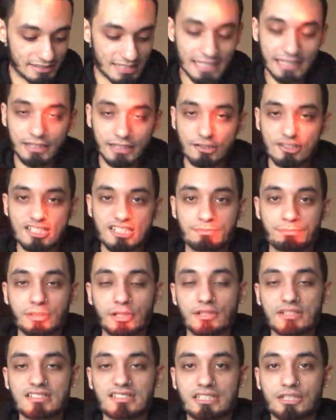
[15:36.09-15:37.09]
take their
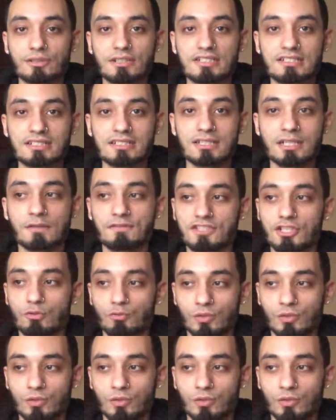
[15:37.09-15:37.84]
spirit serious enough to